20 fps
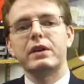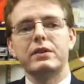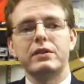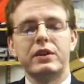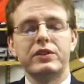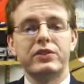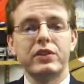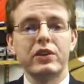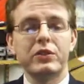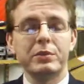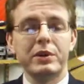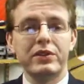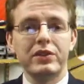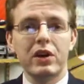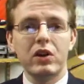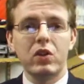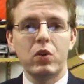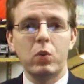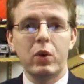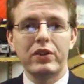It does mean
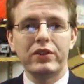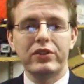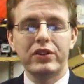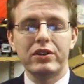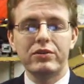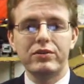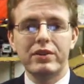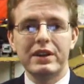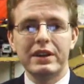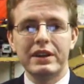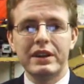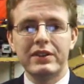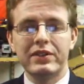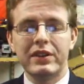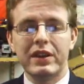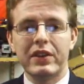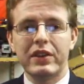though that once they're really in there,